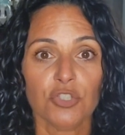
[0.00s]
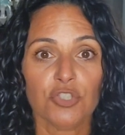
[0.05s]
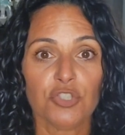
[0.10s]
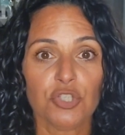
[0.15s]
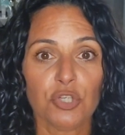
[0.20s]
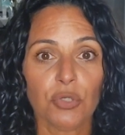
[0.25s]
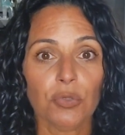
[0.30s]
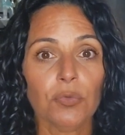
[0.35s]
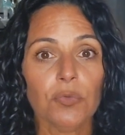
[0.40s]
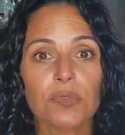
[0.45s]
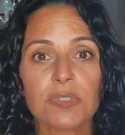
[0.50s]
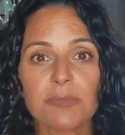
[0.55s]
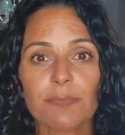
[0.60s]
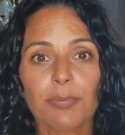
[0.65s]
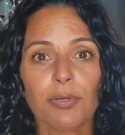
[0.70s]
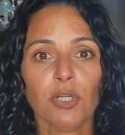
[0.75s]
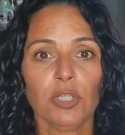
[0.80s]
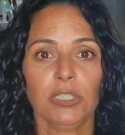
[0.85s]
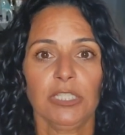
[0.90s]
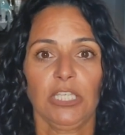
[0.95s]

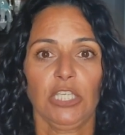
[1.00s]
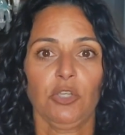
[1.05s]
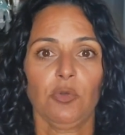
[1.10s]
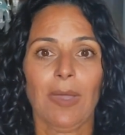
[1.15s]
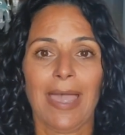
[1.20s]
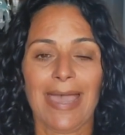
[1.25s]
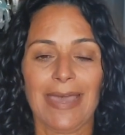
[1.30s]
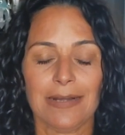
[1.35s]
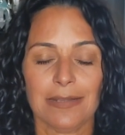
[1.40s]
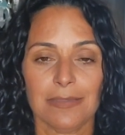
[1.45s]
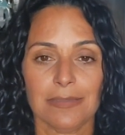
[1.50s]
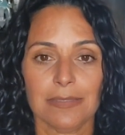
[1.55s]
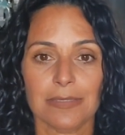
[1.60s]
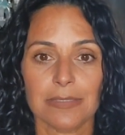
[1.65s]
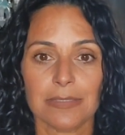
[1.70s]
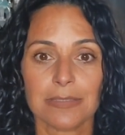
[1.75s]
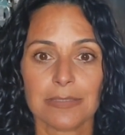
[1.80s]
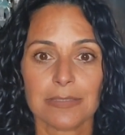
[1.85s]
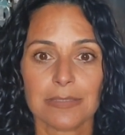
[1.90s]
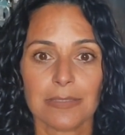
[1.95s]
June's pulling you out of
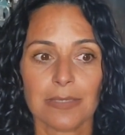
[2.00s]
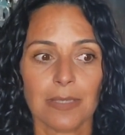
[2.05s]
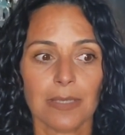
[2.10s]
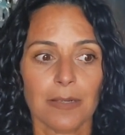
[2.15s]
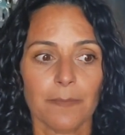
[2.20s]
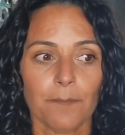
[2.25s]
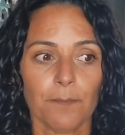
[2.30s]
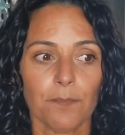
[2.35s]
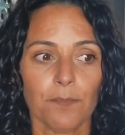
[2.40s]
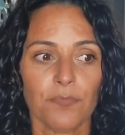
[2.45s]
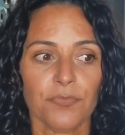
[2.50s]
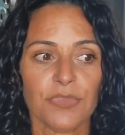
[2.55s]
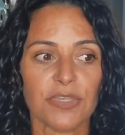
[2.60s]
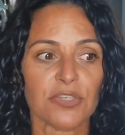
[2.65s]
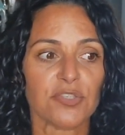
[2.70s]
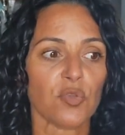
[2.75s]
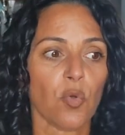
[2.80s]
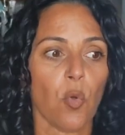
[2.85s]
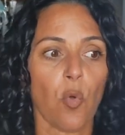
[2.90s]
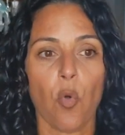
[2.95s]
this
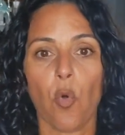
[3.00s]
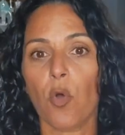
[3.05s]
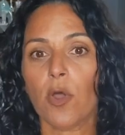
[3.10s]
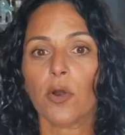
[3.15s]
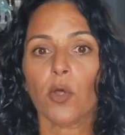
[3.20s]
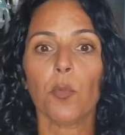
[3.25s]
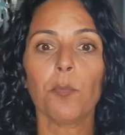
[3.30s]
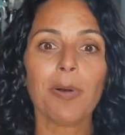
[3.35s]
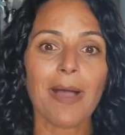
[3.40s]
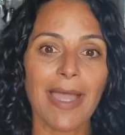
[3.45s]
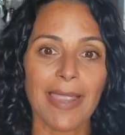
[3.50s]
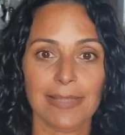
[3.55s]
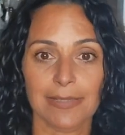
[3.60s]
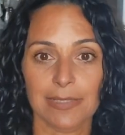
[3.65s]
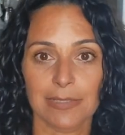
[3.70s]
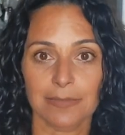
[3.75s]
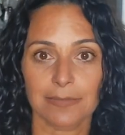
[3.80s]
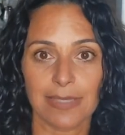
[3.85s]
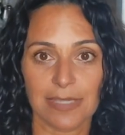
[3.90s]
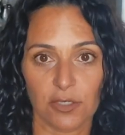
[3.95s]

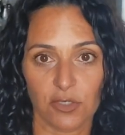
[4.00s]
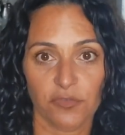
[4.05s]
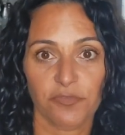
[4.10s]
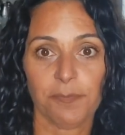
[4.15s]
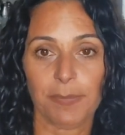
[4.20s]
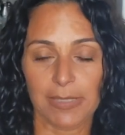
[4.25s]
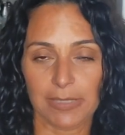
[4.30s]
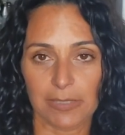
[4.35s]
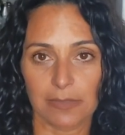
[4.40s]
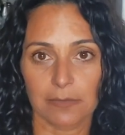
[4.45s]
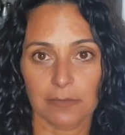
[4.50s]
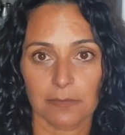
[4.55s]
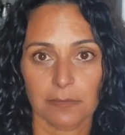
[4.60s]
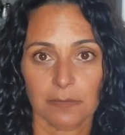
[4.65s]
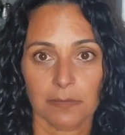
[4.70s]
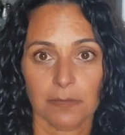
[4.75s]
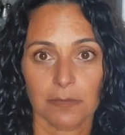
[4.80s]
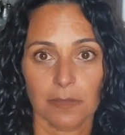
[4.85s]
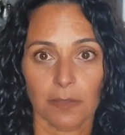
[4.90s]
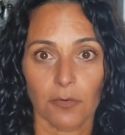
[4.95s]
autopilot that you've been in,
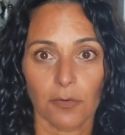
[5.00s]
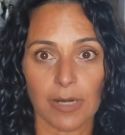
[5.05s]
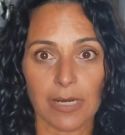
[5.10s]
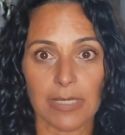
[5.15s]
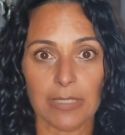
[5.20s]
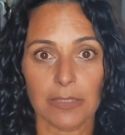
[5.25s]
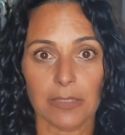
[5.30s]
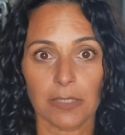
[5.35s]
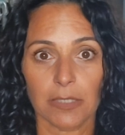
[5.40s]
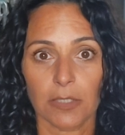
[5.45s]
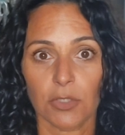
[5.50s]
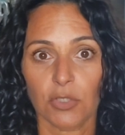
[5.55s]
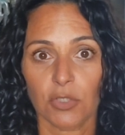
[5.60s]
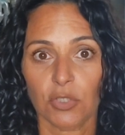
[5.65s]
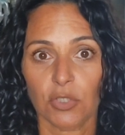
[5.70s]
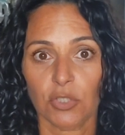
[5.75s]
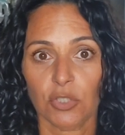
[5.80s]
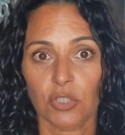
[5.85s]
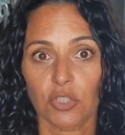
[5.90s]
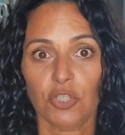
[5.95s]
all right?
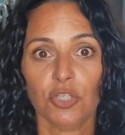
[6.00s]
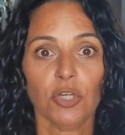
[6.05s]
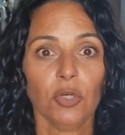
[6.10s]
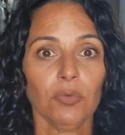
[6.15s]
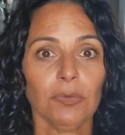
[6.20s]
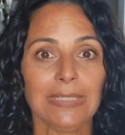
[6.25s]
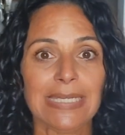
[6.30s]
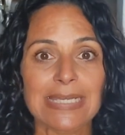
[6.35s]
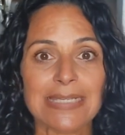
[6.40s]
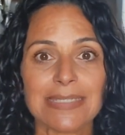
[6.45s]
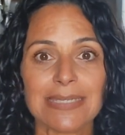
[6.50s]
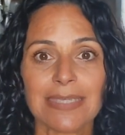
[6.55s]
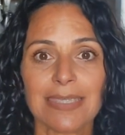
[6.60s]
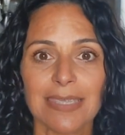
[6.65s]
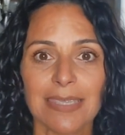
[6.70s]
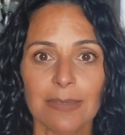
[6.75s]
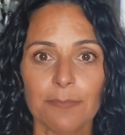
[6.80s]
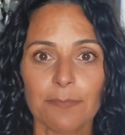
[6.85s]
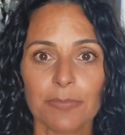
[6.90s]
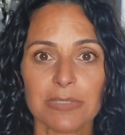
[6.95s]
You don't need to
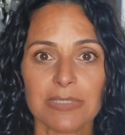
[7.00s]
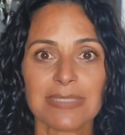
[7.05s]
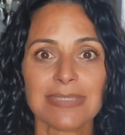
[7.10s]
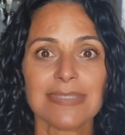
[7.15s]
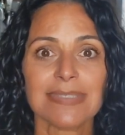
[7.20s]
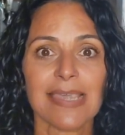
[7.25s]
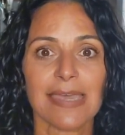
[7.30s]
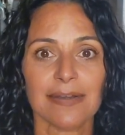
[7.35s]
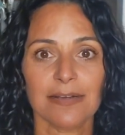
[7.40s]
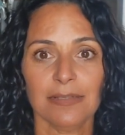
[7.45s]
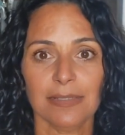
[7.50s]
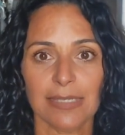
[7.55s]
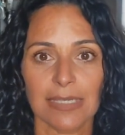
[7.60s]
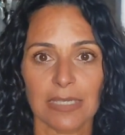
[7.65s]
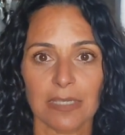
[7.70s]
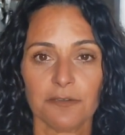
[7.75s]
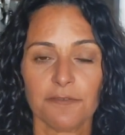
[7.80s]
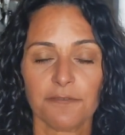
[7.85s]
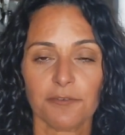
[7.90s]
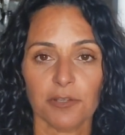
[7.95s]
keep
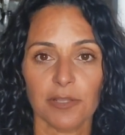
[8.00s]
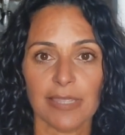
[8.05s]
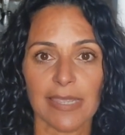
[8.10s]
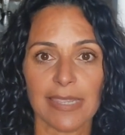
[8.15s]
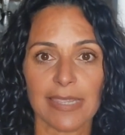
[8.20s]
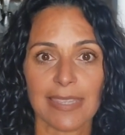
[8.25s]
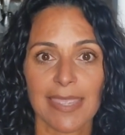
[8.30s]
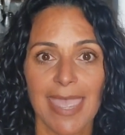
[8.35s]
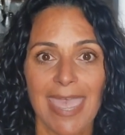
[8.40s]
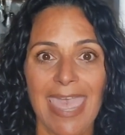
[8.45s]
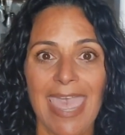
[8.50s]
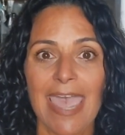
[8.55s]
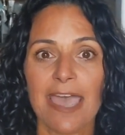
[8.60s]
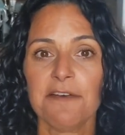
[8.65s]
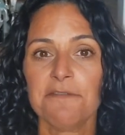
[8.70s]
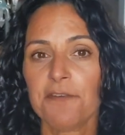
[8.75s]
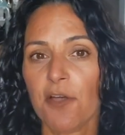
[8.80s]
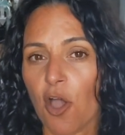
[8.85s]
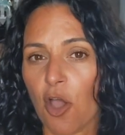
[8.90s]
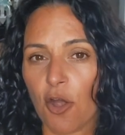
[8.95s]
settling for like
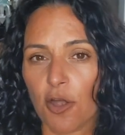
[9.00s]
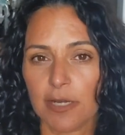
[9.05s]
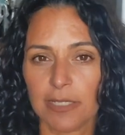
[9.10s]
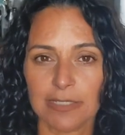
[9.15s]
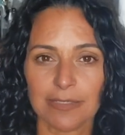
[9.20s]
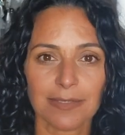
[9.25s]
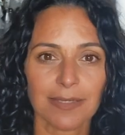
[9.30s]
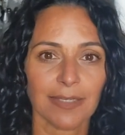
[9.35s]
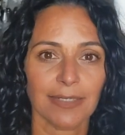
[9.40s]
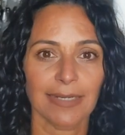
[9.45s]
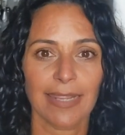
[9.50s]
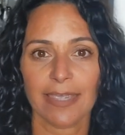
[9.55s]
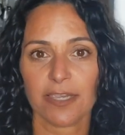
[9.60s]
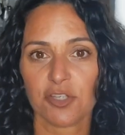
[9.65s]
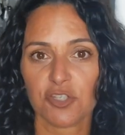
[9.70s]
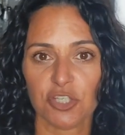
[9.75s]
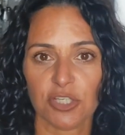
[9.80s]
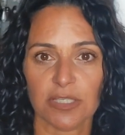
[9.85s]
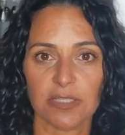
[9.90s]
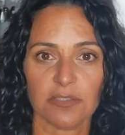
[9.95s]
half-hearted
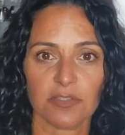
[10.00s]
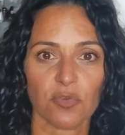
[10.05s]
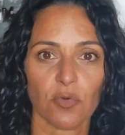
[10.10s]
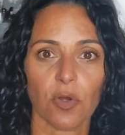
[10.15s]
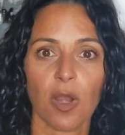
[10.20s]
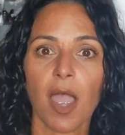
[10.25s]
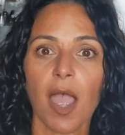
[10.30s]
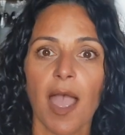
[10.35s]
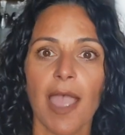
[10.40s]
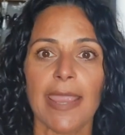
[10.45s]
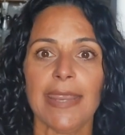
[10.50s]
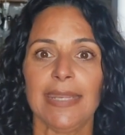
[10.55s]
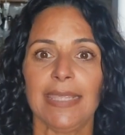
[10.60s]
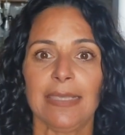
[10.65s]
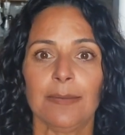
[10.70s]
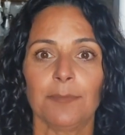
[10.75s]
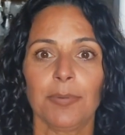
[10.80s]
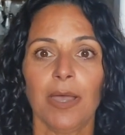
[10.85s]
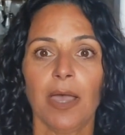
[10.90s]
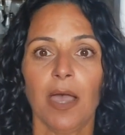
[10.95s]
connections or
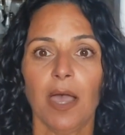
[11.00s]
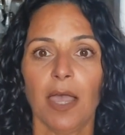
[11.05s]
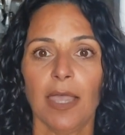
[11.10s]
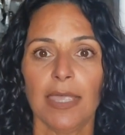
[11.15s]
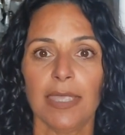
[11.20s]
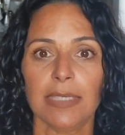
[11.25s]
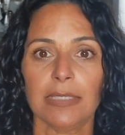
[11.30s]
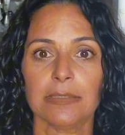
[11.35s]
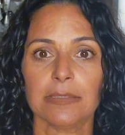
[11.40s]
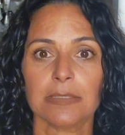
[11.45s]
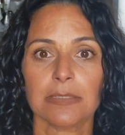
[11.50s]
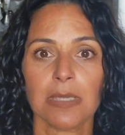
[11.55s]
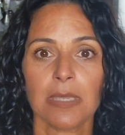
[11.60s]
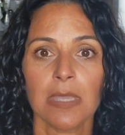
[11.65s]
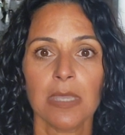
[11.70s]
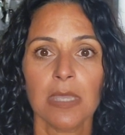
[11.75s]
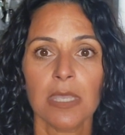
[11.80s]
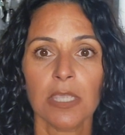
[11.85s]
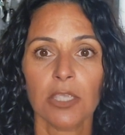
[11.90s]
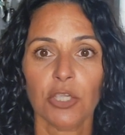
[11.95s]
hiding behind,
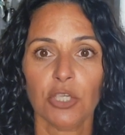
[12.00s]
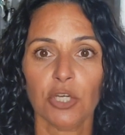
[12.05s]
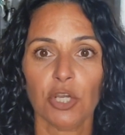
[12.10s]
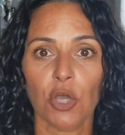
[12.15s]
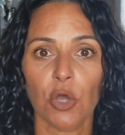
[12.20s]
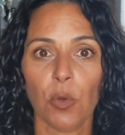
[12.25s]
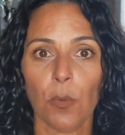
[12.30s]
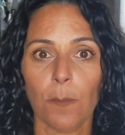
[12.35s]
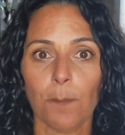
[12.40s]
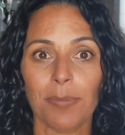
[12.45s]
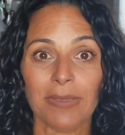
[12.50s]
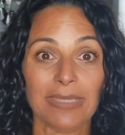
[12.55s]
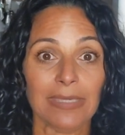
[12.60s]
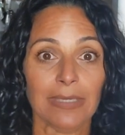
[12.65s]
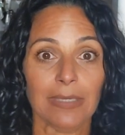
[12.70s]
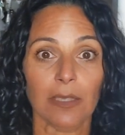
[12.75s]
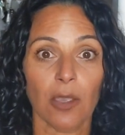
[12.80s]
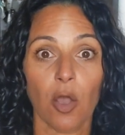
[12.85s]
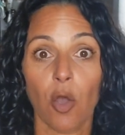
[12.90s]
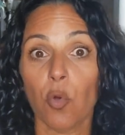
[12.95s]
you know,
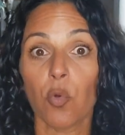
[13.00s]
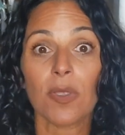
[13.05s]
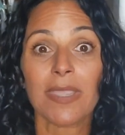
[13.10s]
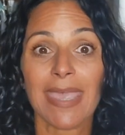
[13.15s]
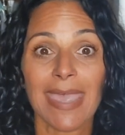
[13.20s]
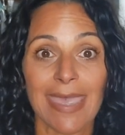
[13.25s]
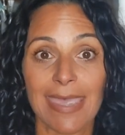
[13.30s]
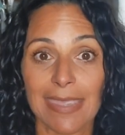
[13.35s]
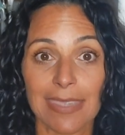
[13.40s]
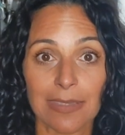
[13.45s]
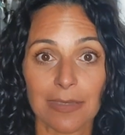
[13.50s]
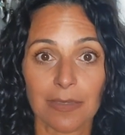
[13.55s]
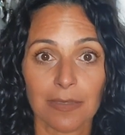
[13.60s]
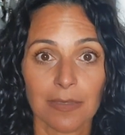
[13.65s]
being okay.